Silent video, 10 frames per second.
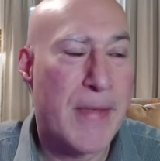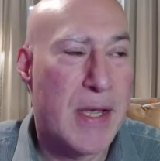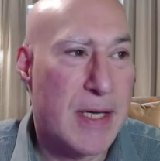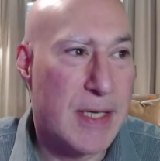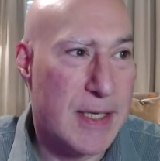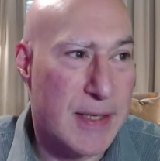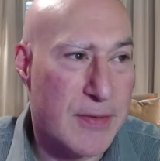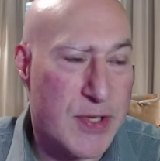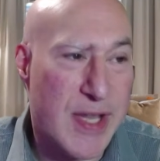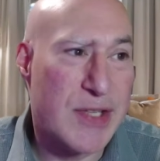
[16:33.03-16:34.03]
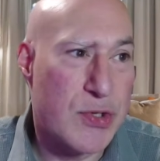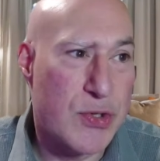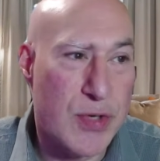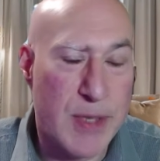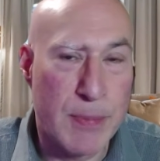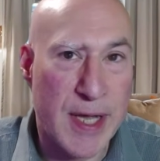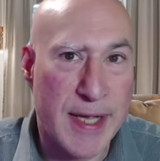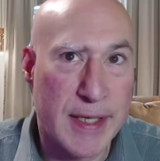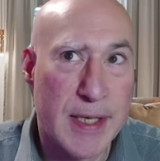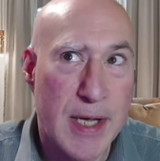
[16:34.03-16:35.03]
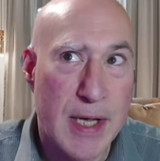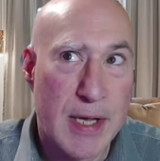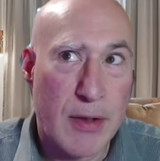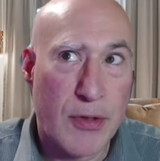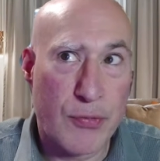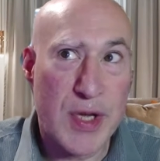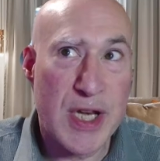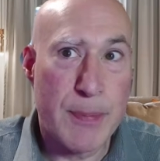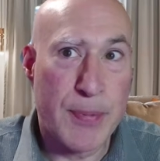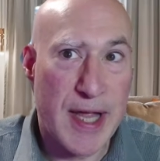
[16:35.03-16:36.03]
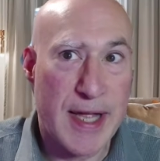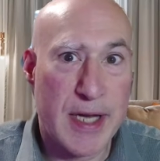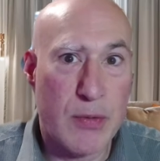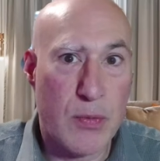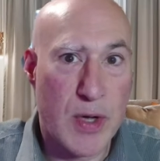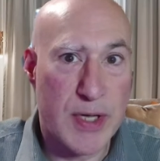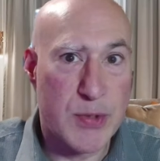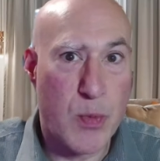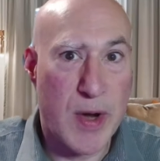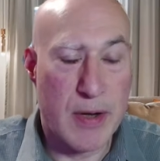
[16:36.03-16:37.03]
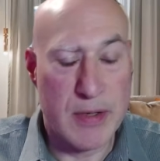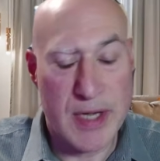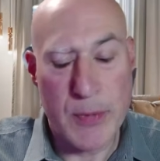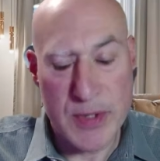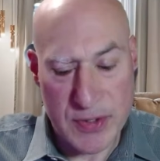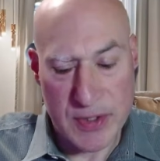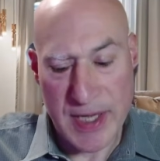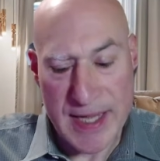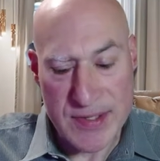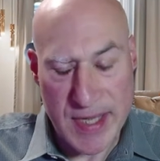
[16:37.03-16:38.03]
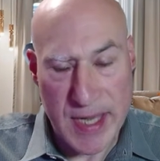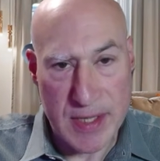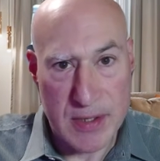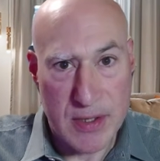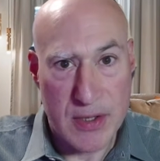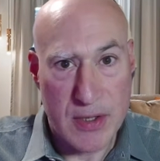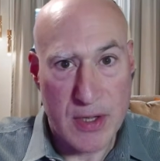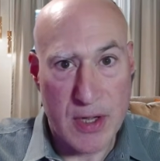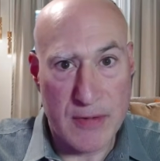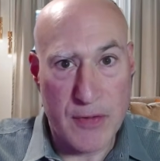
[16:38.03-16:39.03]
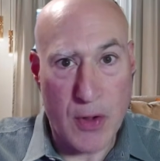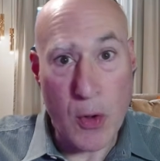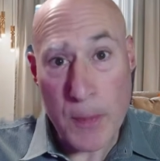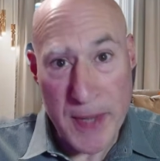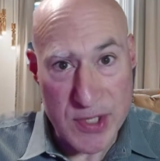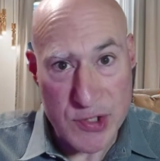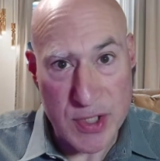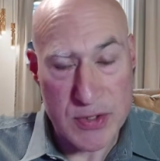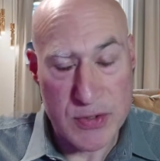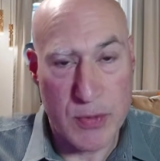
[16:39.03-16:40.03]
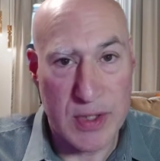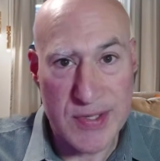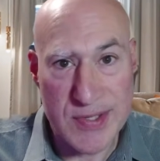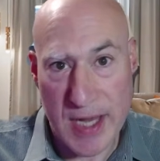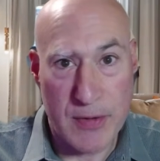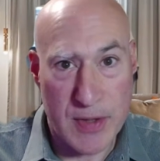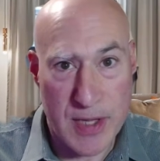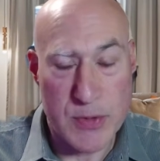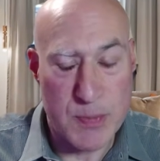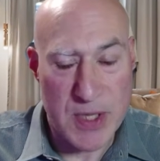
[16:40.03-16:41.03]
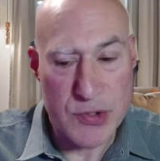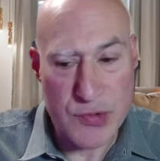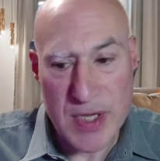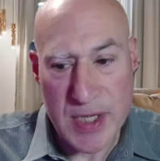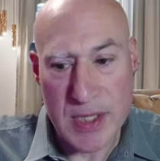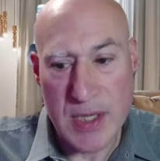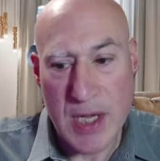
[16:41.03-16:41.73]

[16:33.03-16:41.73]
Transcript: So that's 2D planning. 3D planning was where now we took a CAT scan of the whole patient, or at least the area that was being treated,